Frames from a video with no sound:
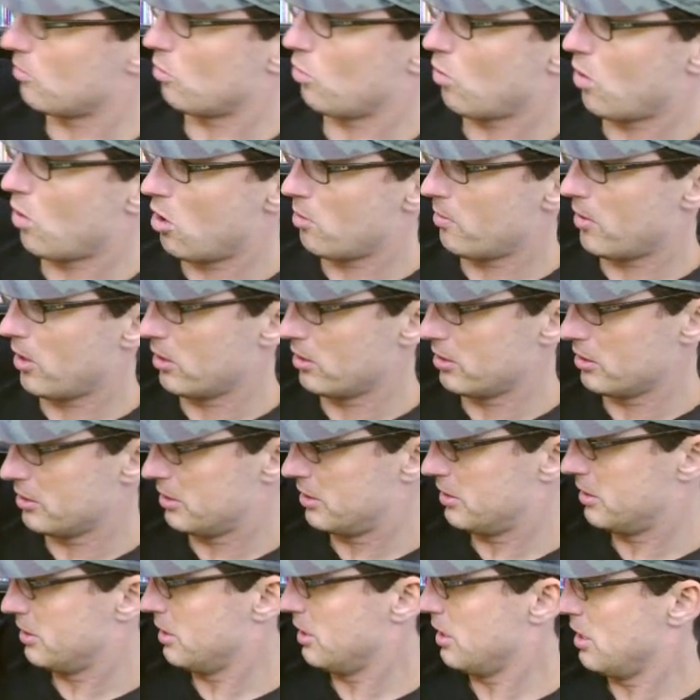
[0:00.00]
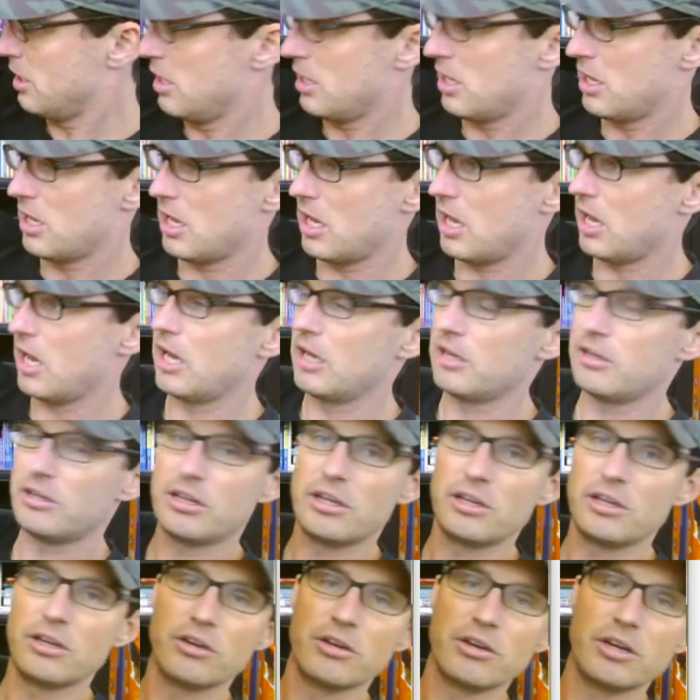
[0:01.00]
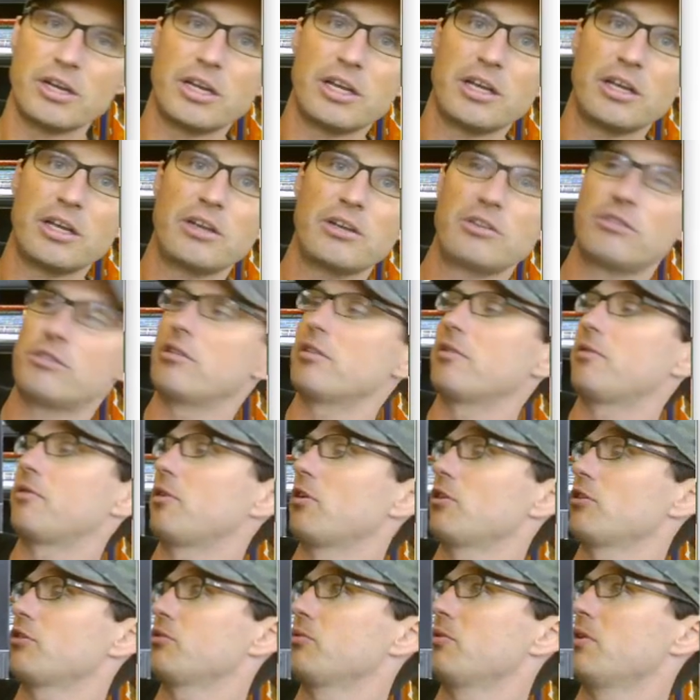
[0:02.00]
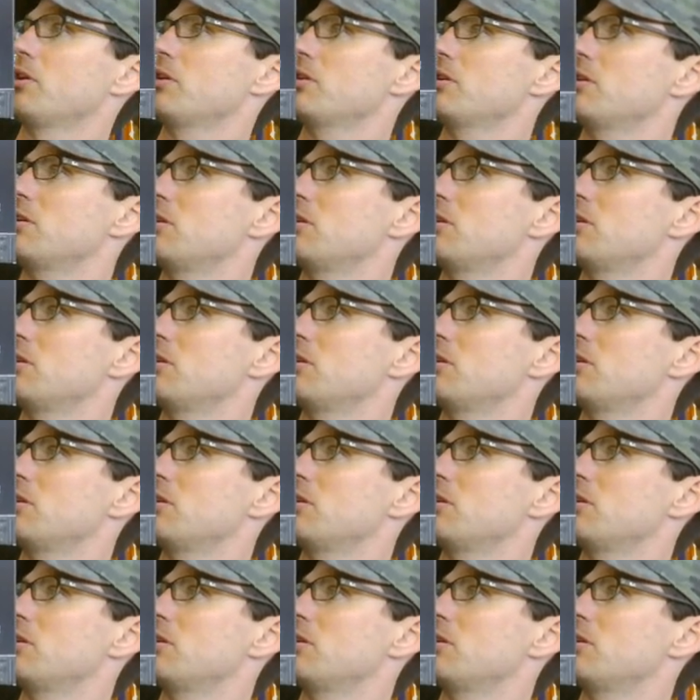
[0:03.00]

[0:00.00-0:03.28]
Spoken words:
Walmart, and here is the first one.